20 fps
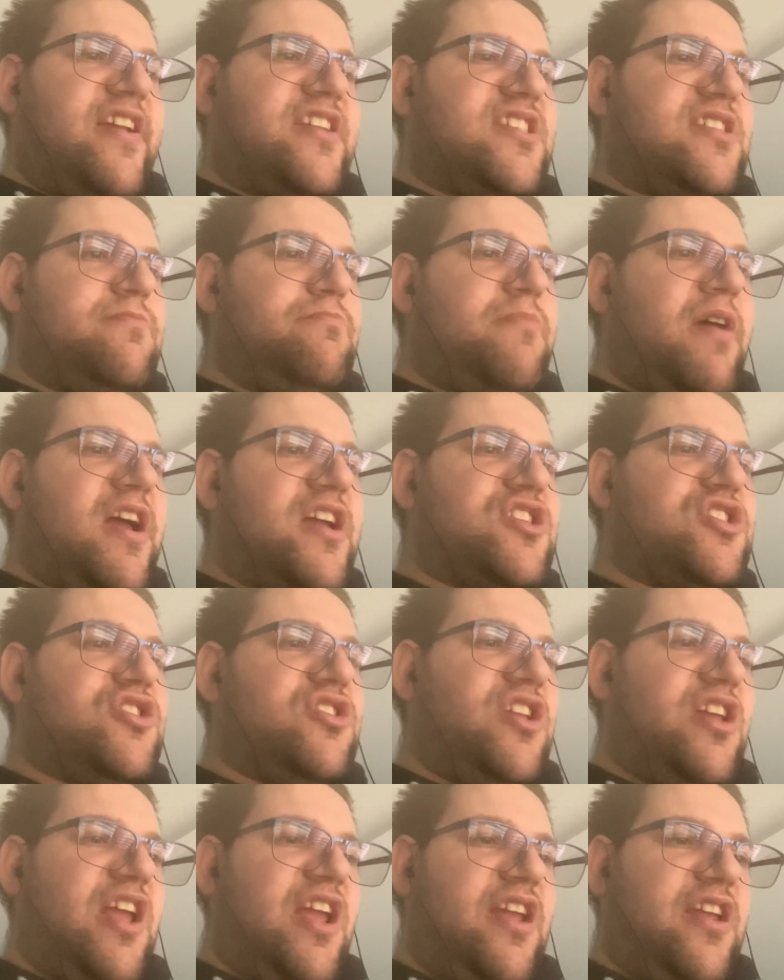smashed
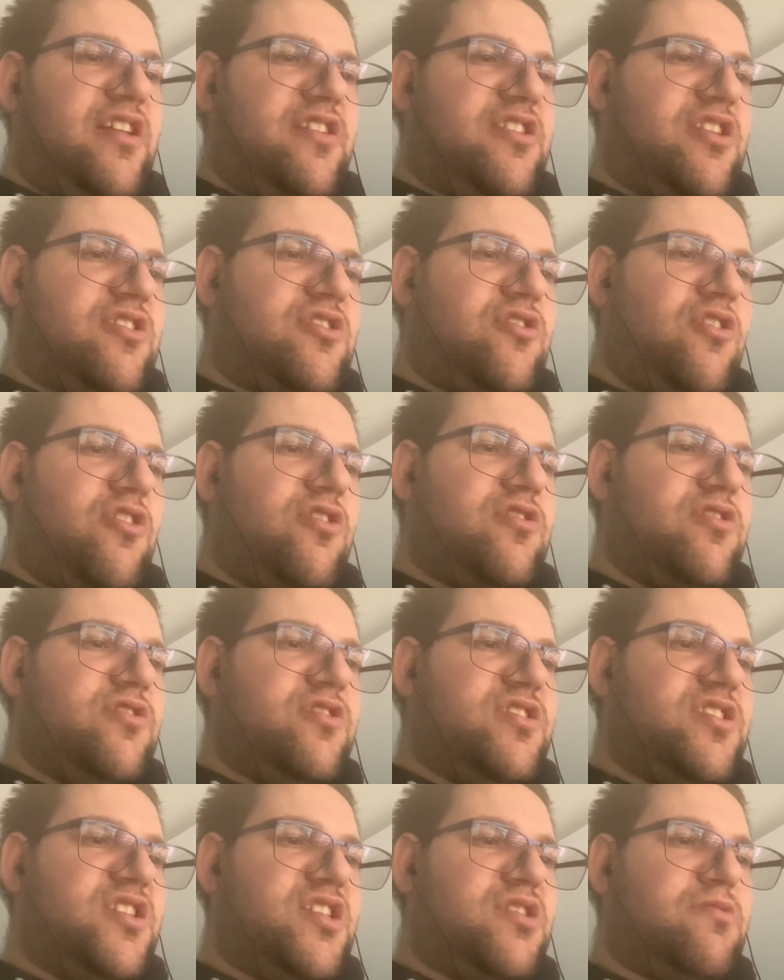the
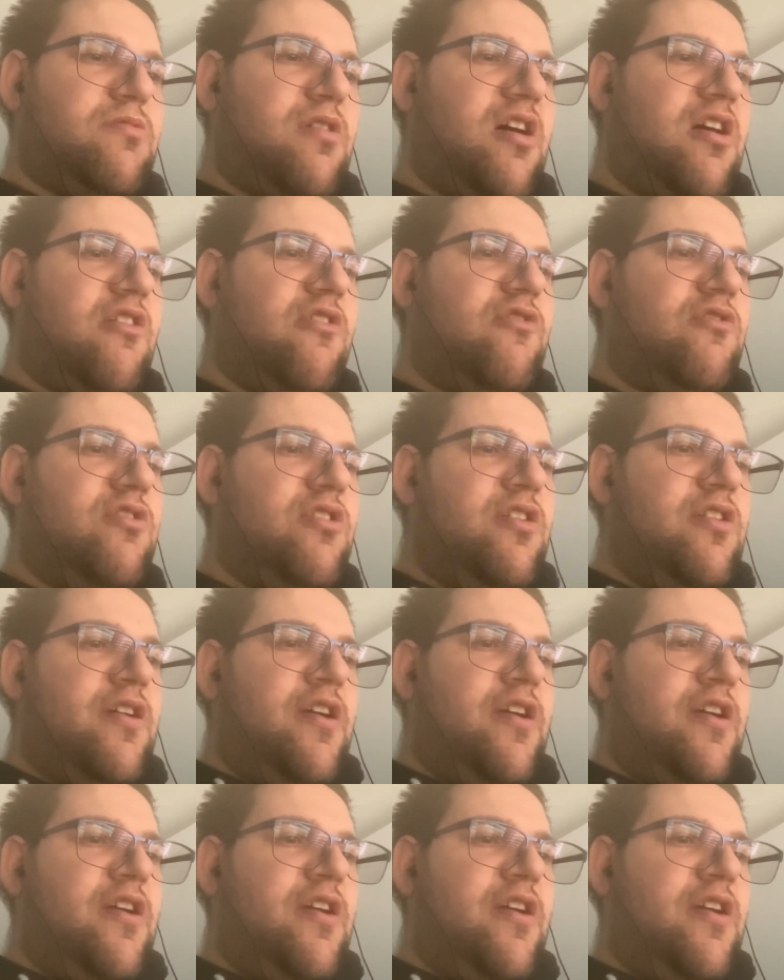Dockers as well.